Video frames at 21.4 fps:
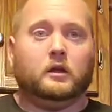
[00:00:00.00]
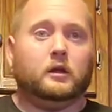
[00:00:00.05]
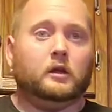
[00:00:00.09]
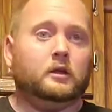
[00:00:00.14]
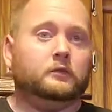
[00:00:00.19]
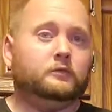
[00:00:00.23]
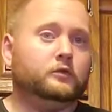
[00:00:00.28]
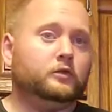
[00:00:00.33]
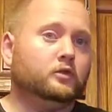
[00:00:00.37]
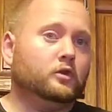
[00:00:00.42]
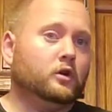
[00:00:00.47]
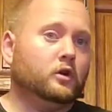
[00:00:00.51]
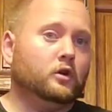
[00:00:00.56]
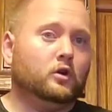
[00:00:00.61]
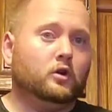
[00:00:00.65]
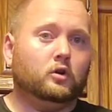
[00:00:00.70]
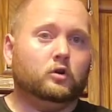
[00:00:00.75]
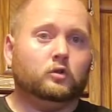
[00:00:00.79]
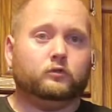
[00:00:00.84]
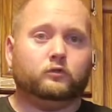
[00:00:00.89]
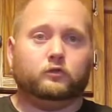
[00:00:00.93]
if you
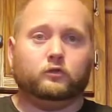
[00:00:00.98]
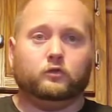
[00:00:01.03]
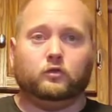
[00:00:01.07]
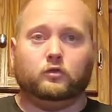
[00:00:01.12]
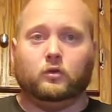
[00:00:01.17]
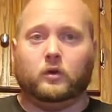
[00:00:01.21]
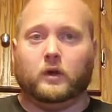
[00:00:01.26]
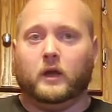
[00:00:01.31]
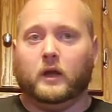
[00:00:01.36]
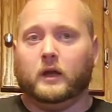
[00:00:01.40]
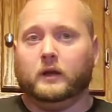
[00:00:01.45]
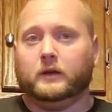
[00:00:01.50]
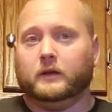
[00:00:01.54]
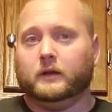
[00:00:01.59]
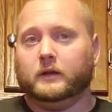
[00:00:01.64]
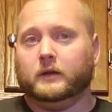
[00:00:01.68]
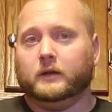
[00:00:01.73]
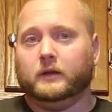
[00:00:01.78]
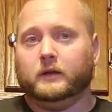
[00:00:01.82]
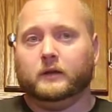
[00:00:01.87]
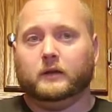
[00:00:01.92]
go to
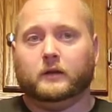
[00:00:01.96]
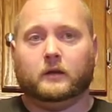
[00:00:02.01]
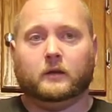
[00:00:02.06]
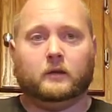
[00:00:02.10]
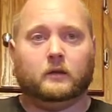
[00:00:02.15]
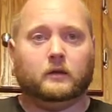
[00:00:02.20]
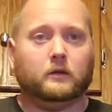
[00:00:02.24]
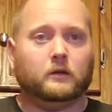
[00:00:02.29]
any